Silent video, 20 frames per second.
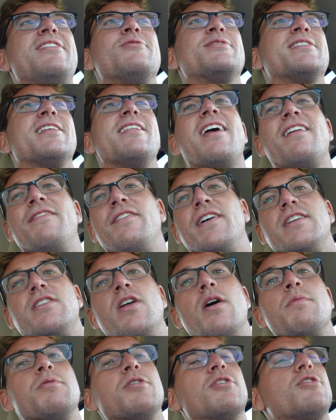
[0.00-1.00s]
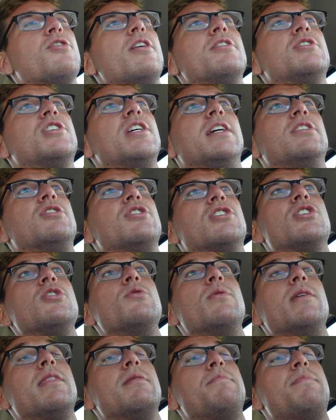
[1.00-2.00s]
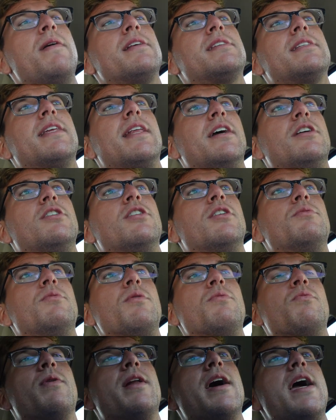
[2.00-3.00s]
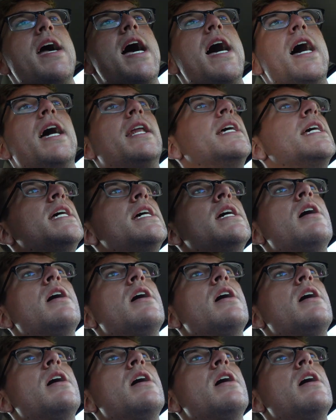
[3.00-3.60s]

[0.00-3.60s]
there was a lot of like number crunching and just doing the best that I could with what I had.